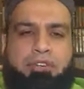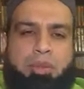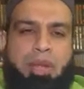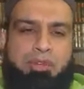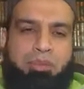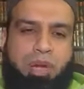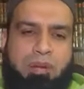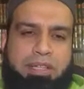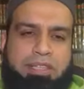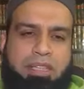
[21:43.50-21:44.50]
of the Prophet
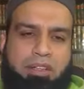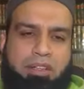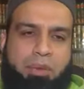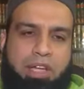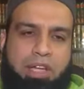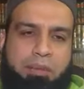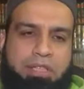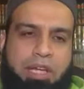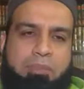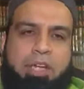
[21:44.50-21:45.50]
Muhammad sallallahu alayhi wa
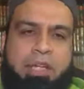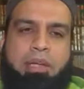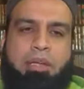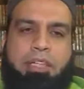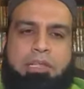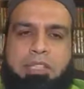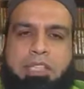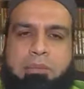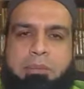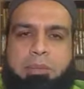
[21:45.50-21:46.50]
sallam. May Allah subhanahu wa
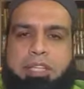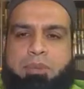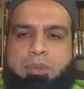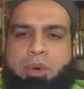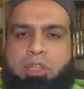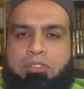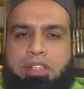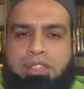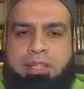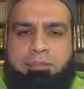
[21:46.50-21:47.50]
ta'ala be pleased with all of
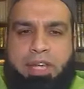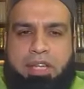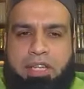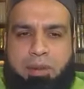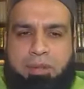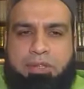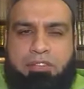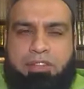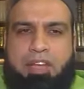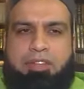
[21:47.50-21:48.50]
us and allow us to
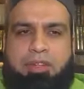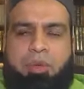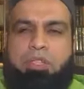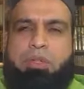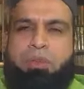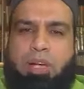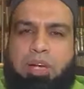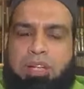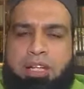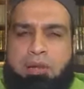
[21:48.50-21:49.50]
live a life according to the
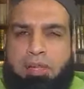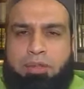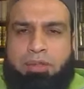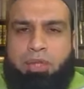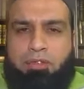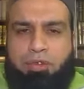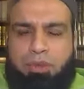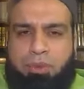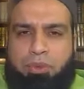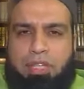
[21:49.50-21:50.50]
Quran and the Sunnah of
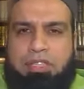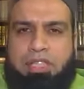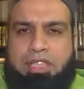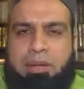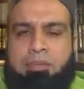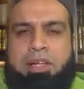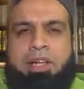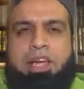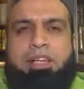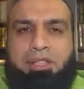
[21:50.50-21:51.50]
Rasulullah sallallahu alayhi wa sallam.
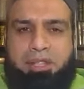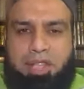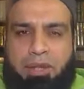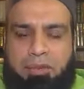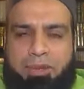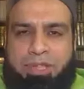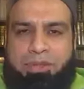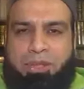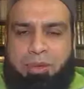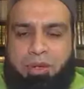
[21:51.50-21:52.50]
And inshallah, we'll
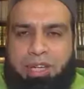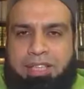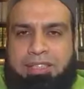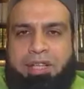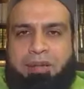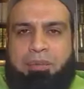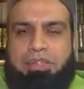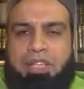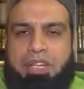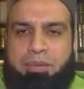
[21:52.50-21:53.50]
see you tomorrow night.
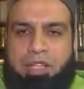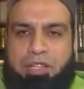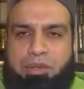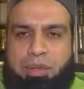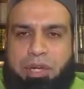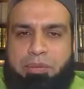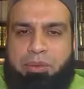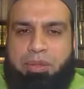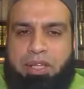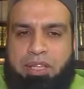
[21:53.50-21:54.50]
Wassalamu alaikum wa
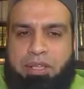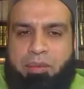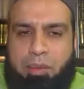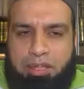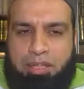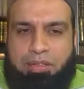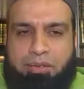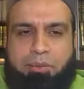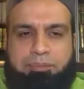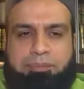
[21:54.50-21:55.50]
rahmatullahi wa
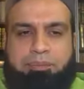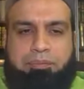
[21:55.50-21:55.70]
barakatuh.